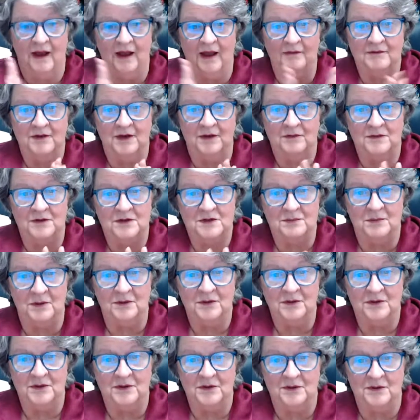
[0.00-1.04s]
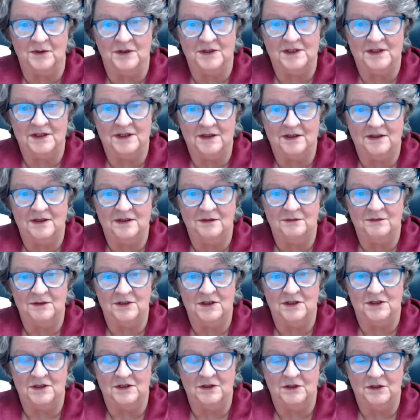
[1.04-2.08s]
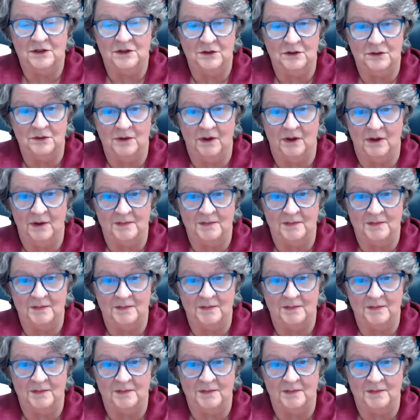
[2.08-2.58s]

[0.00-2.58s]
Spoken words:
I've never spoken to her since. It was just too